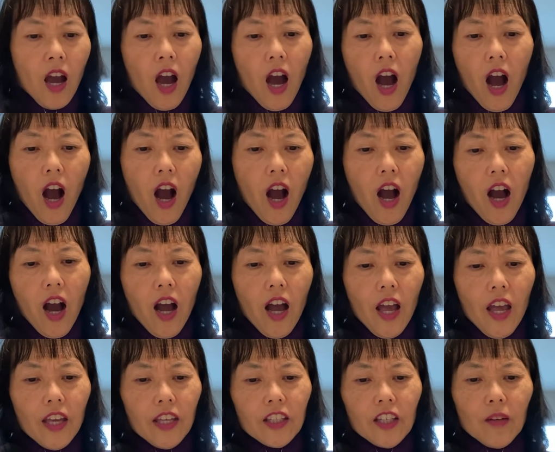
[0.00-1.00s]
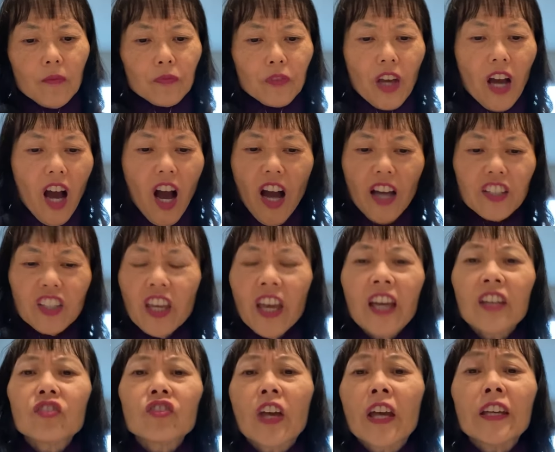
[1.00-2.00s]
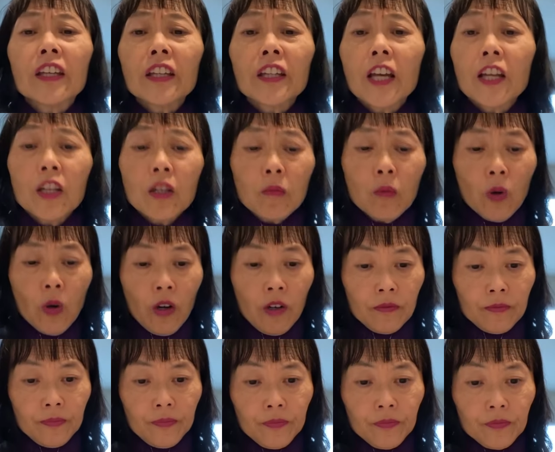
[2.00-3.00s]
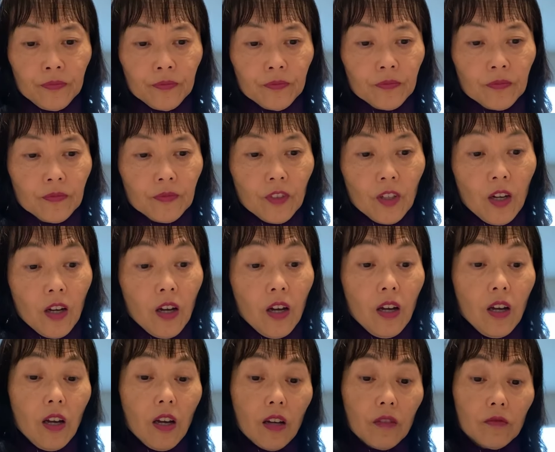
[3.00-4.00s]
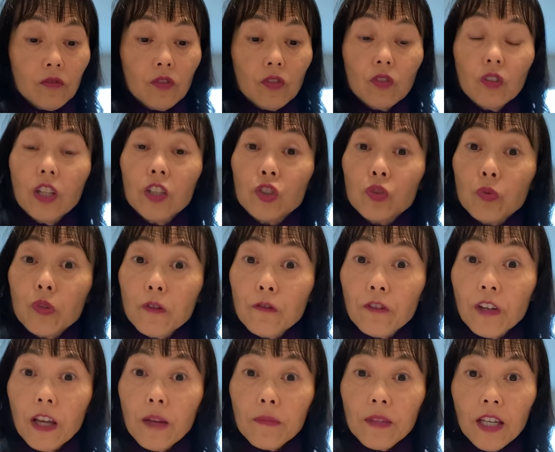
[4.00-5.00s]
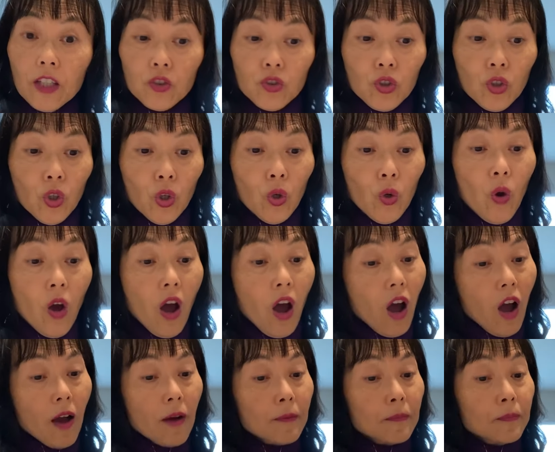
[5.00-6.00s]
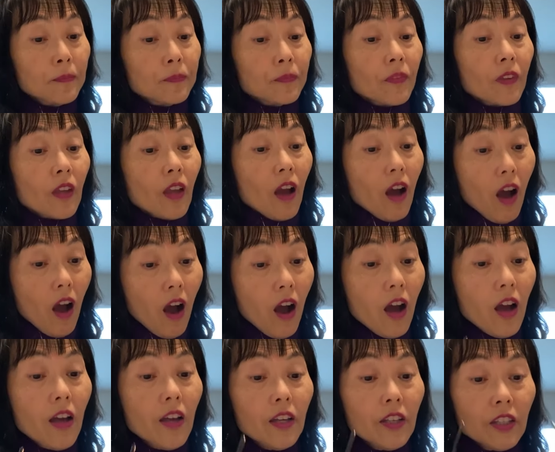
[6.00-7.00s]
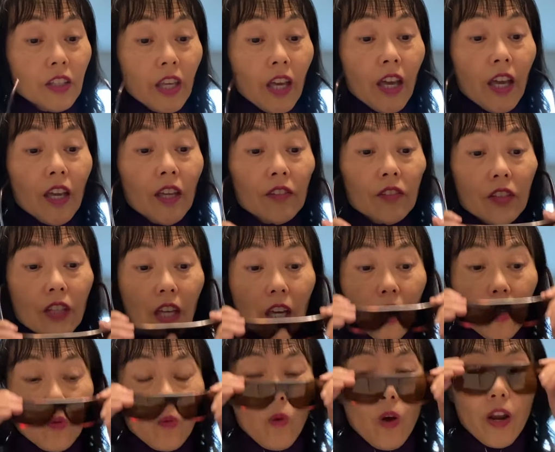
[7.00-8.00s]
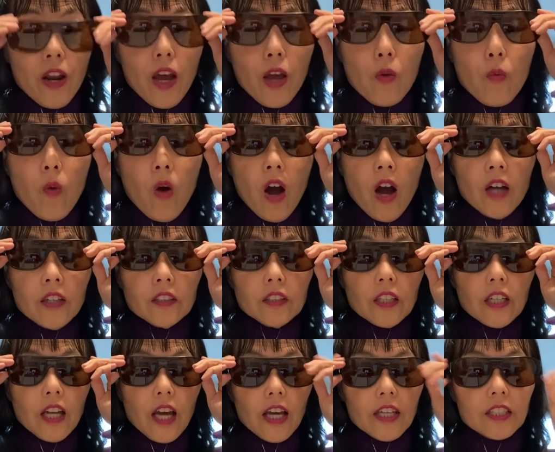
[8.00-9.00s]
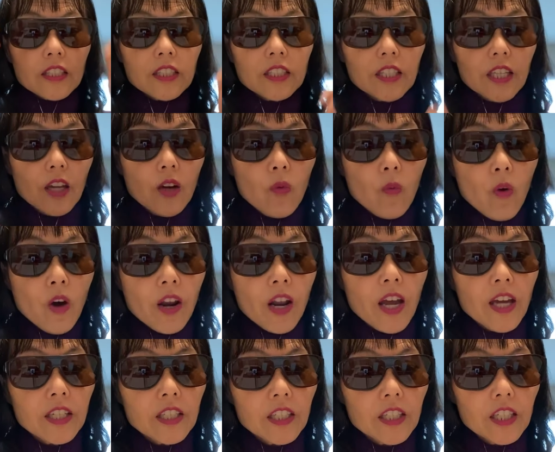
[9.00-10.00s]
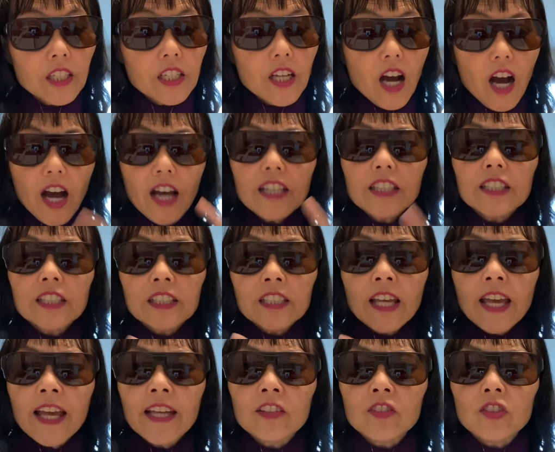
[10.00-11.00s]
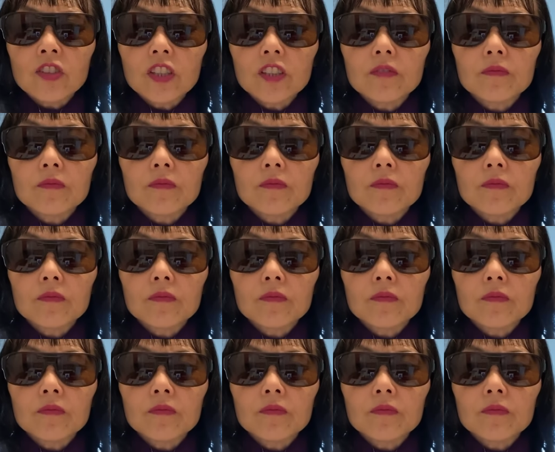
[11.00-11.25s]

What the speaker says: I can't take it anymore. Let's reframe that too. I can get what I want and I can get what I need. I can handle it.